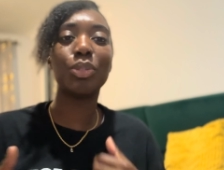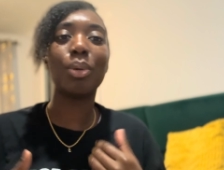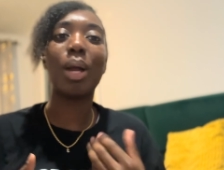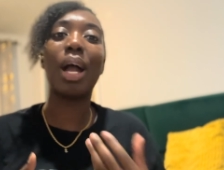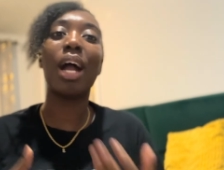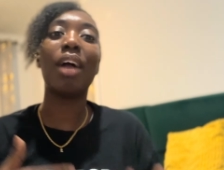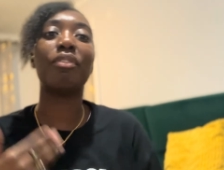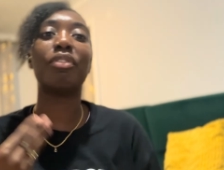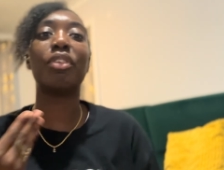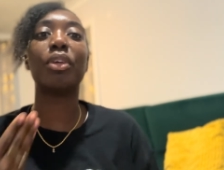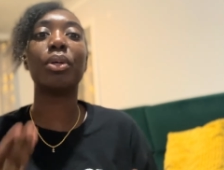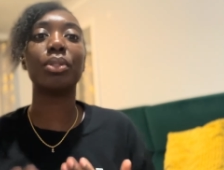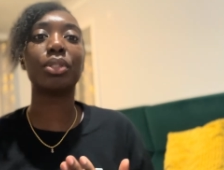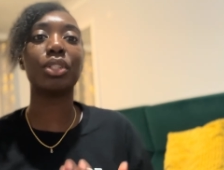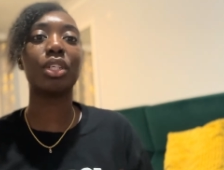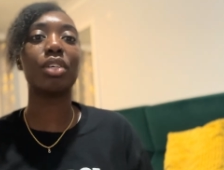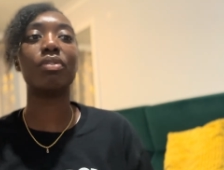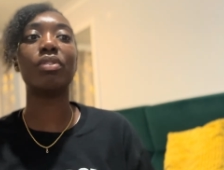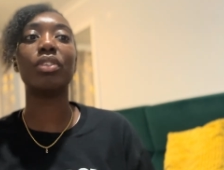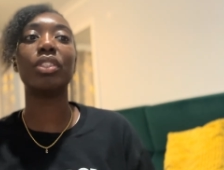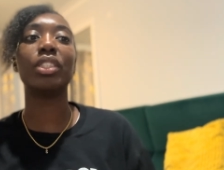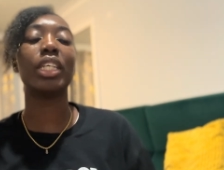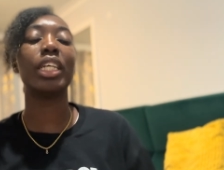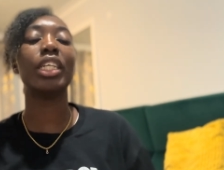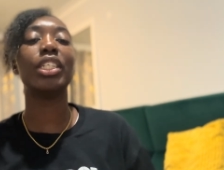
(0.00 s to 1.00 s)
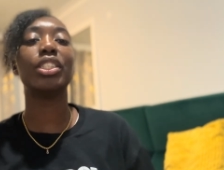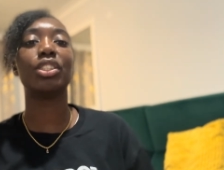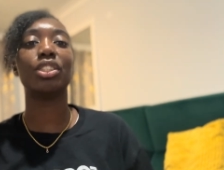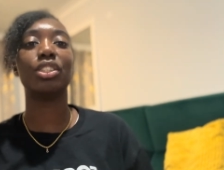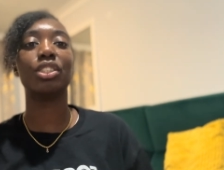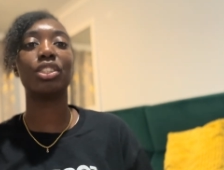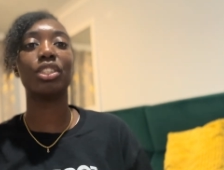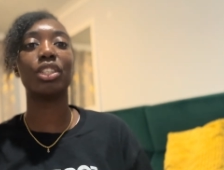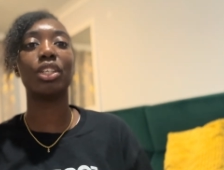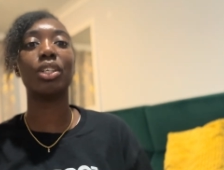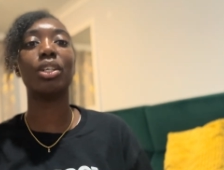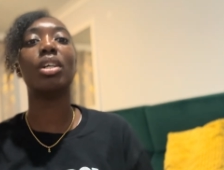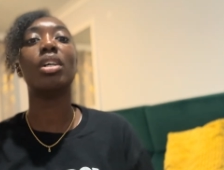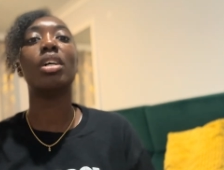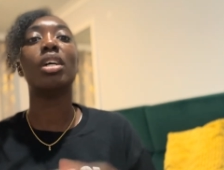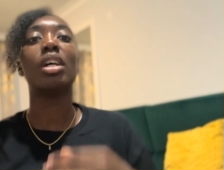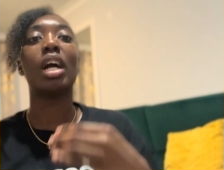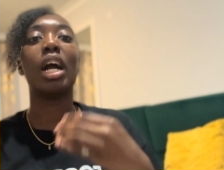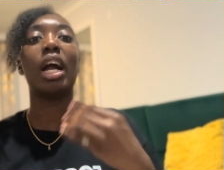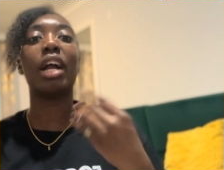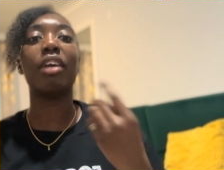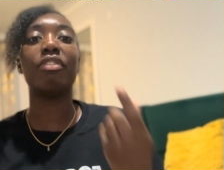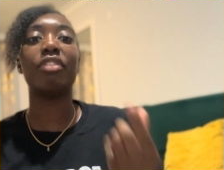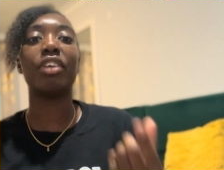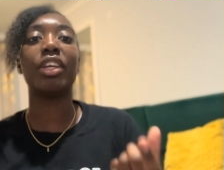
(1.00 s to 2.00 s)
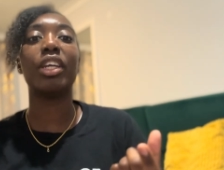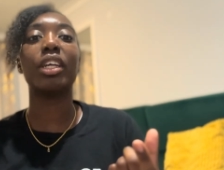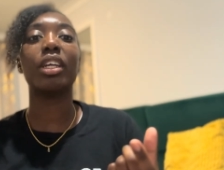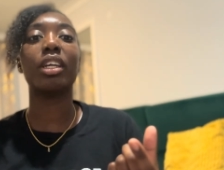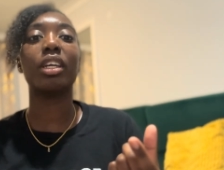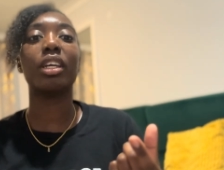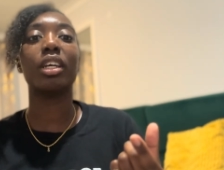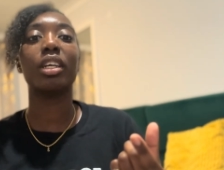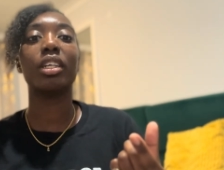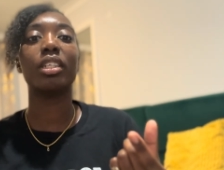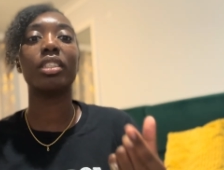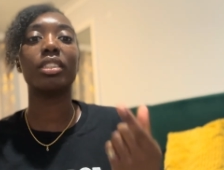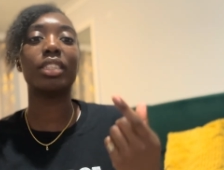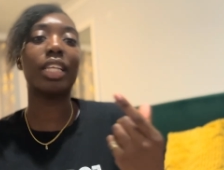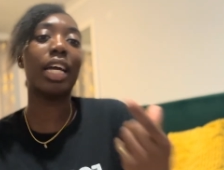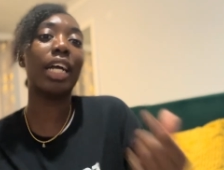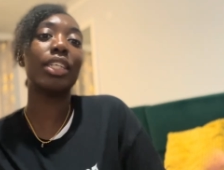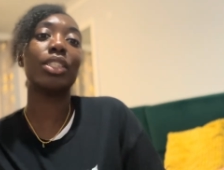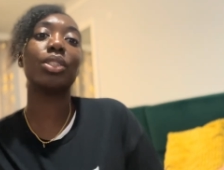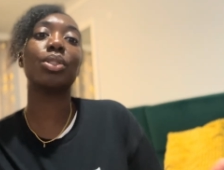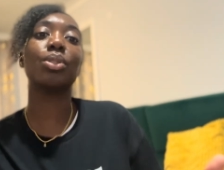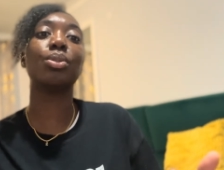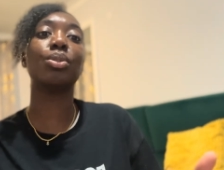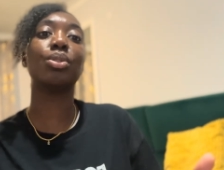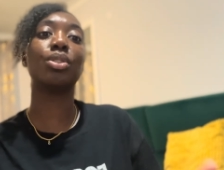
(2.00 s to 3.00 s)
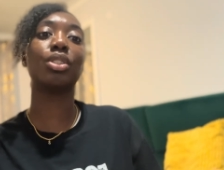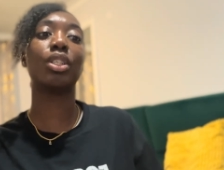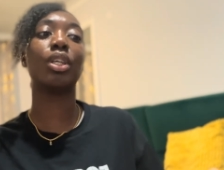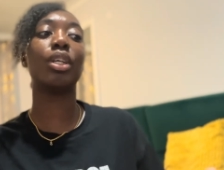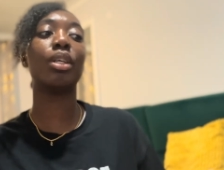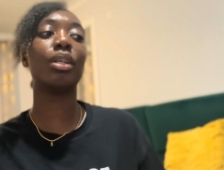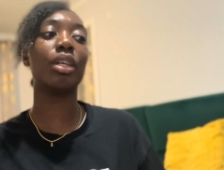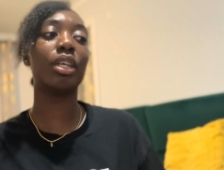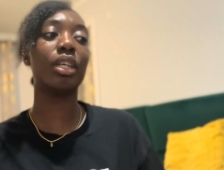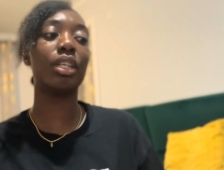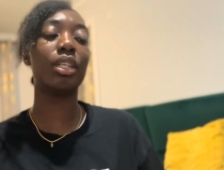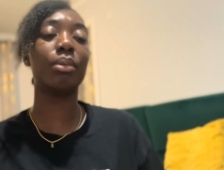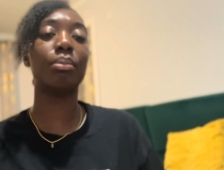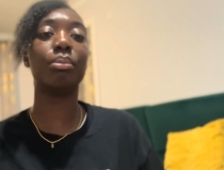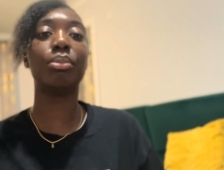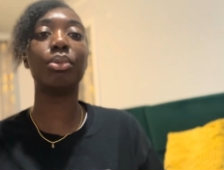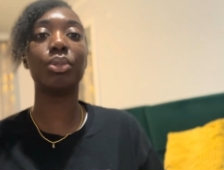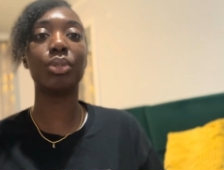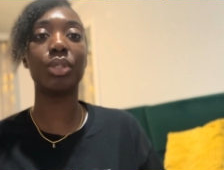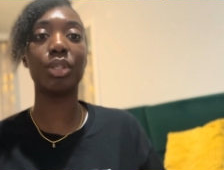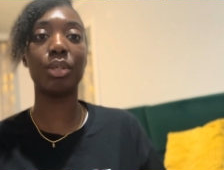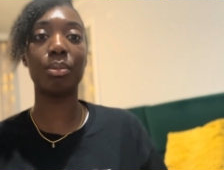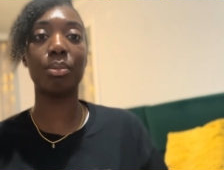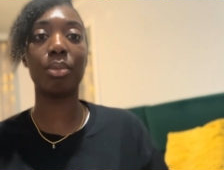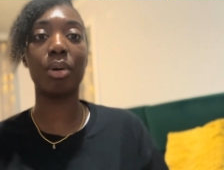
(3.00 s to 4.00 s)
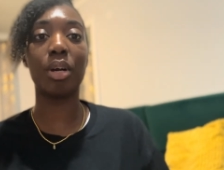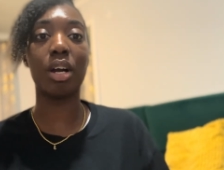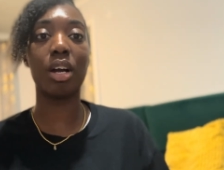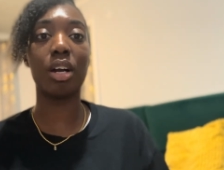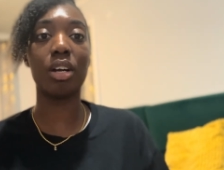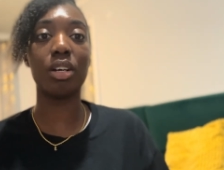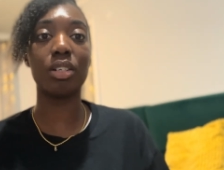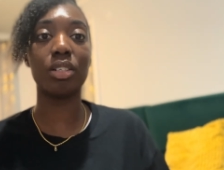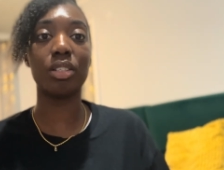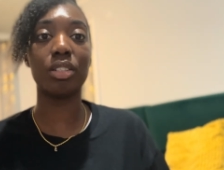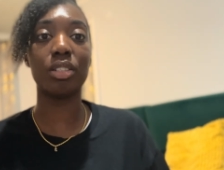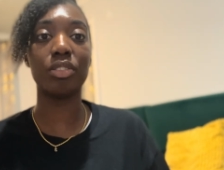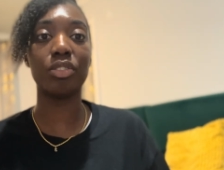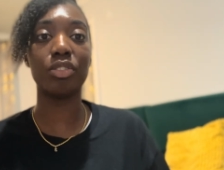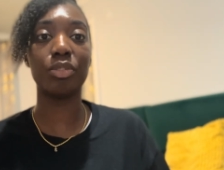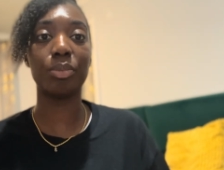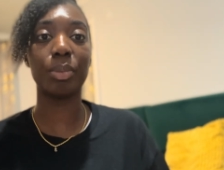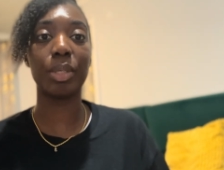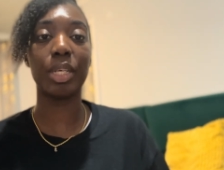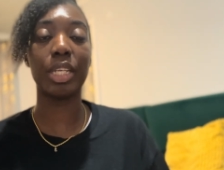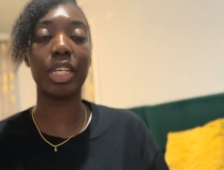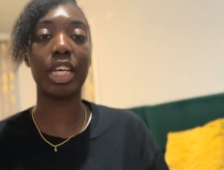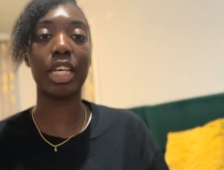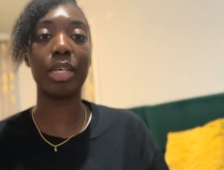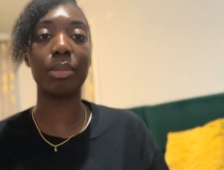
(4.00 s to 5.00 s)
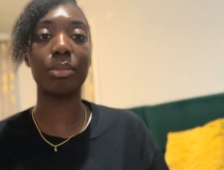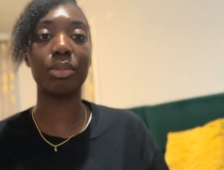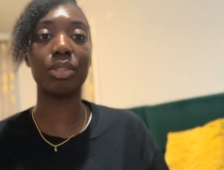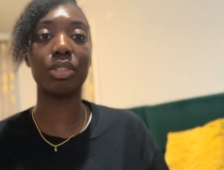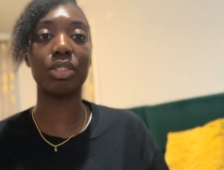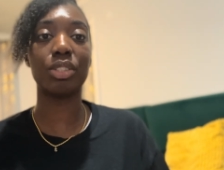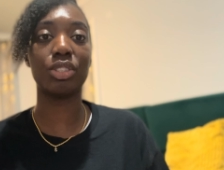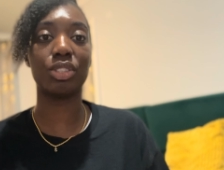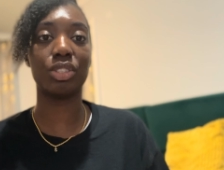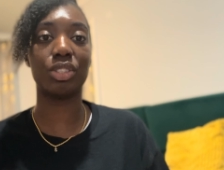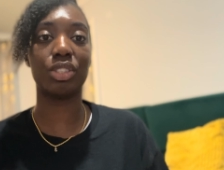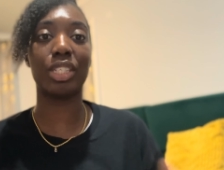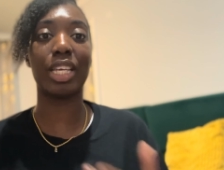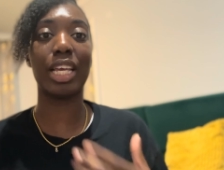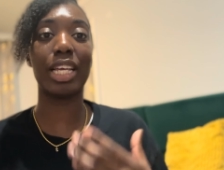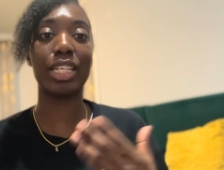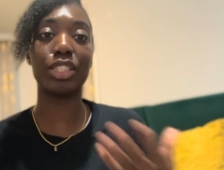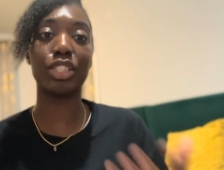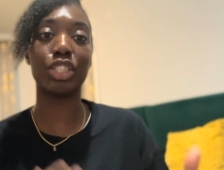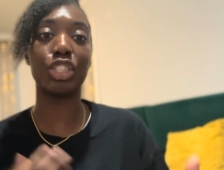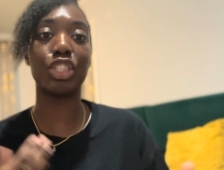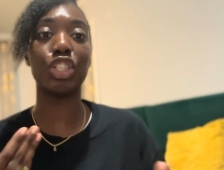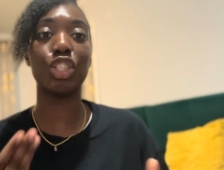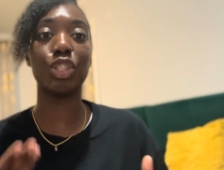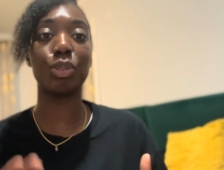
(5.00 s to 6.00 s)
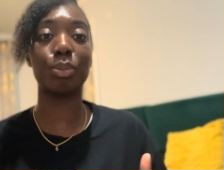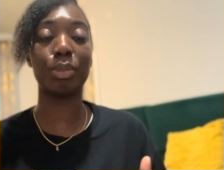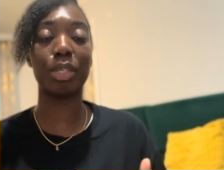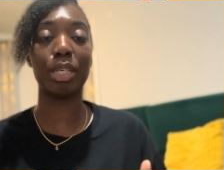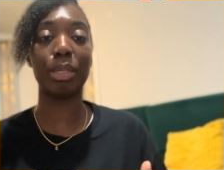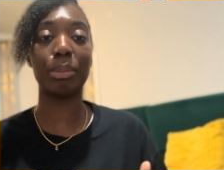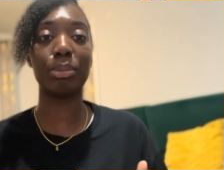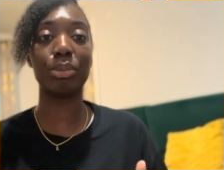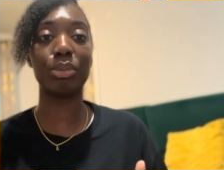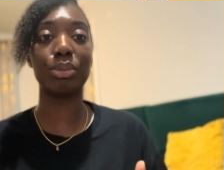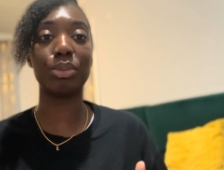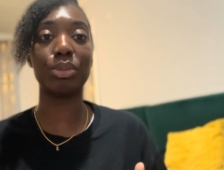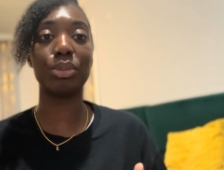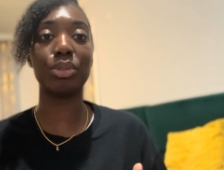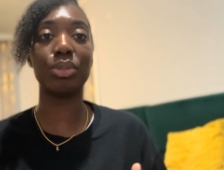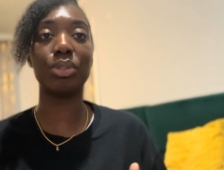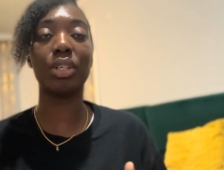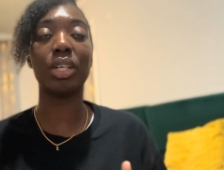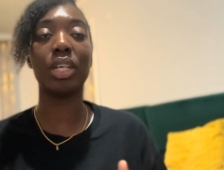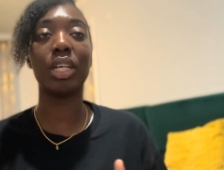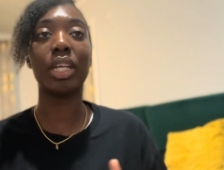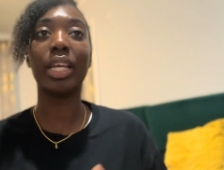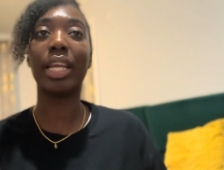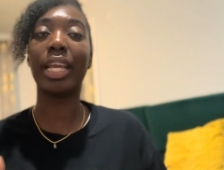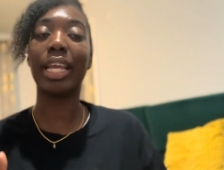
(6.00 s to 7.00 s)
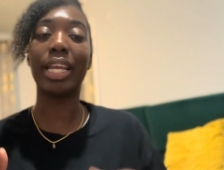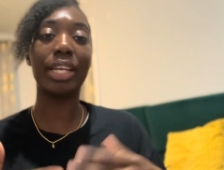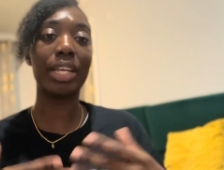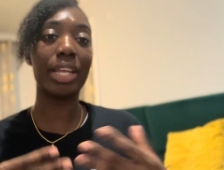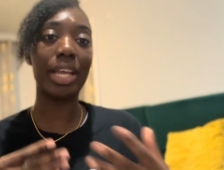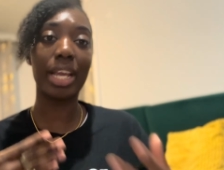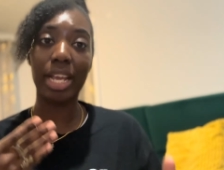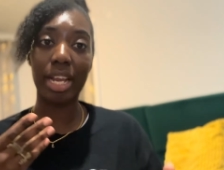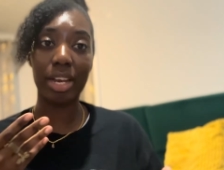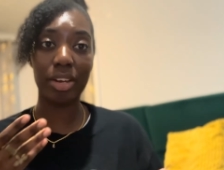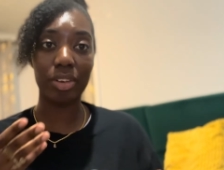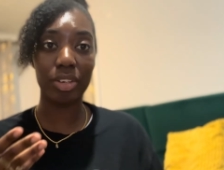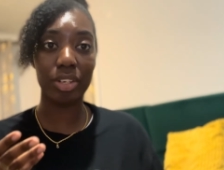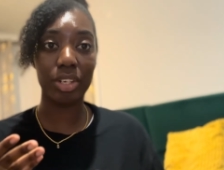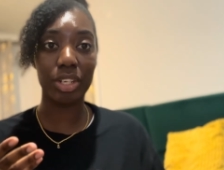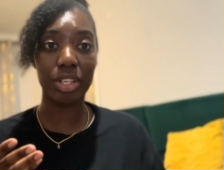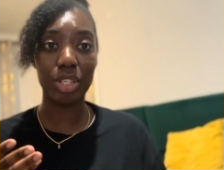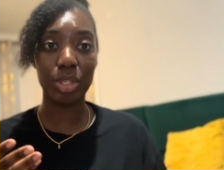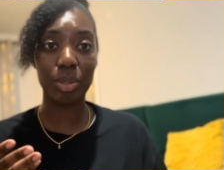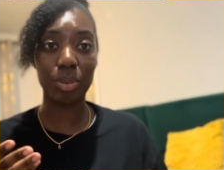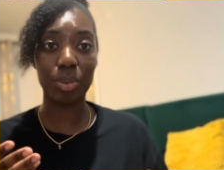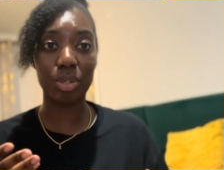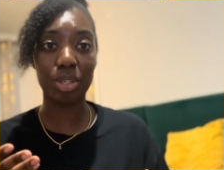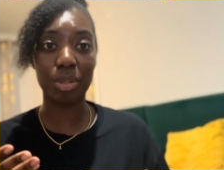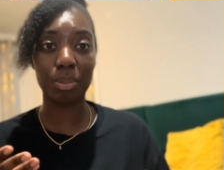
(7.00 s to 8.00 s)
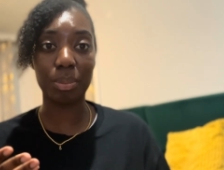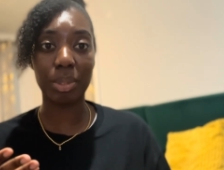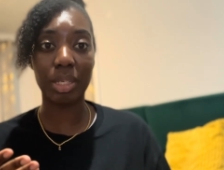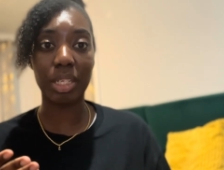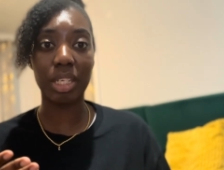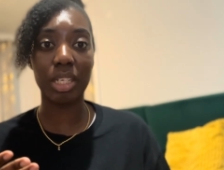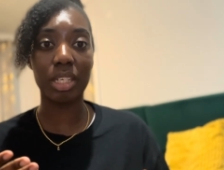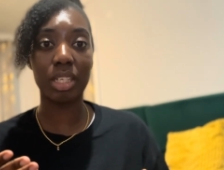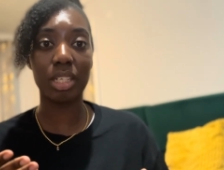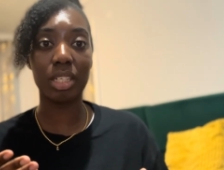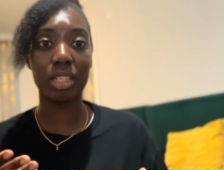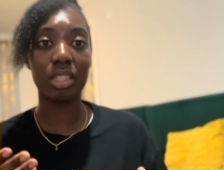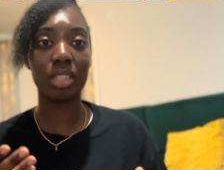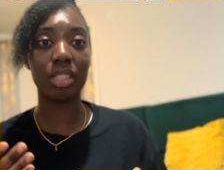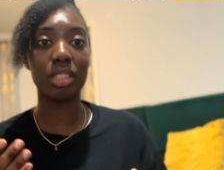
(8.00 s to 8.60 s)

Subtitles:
have those conversations. So I think that's also an important part of being able to just get to know people in the area that you want to be in,